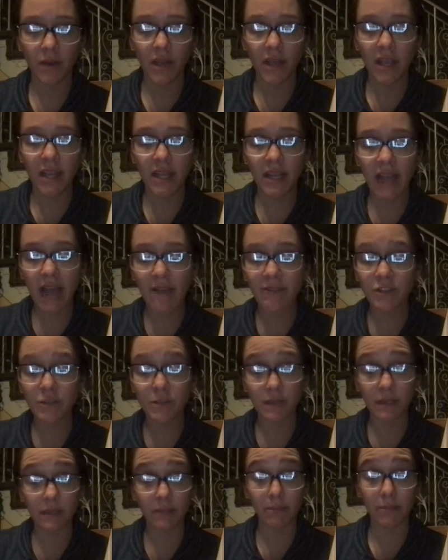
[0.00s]
He'd have to
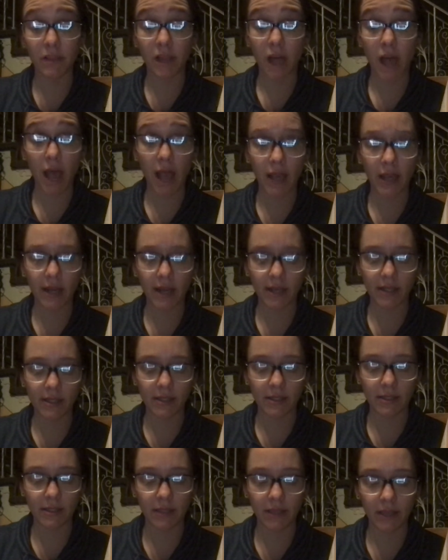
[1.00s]
be blind not to
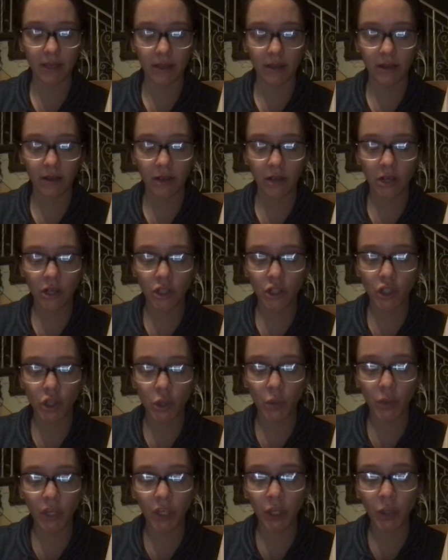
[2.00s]
see it,
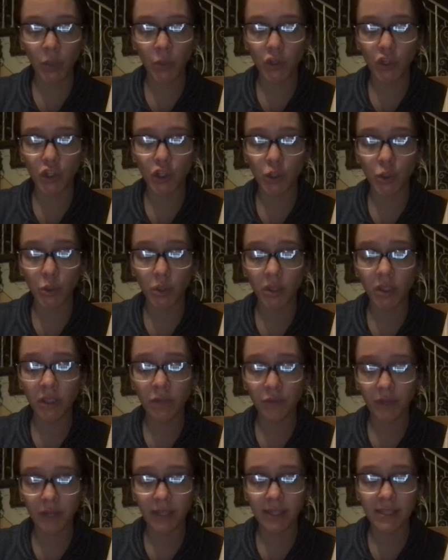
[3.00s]
so he would surely
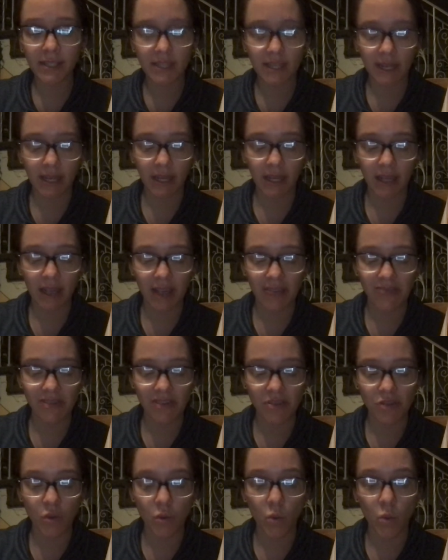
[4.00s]
read it tonight, and
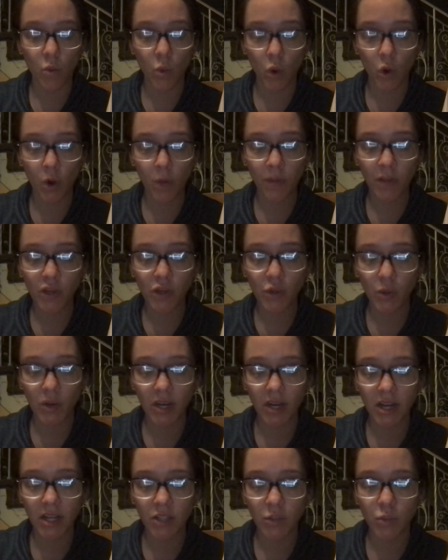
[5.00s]
then the war
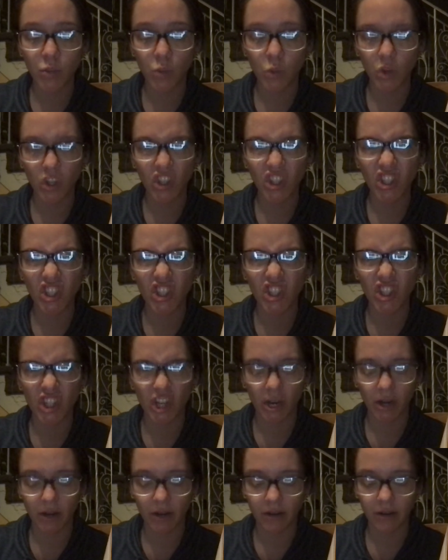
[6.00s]
between us would
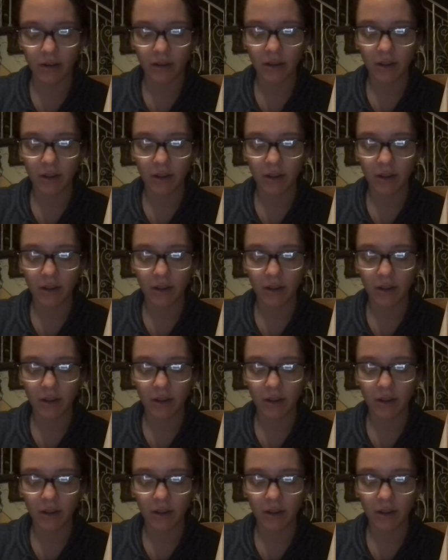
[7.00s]
start.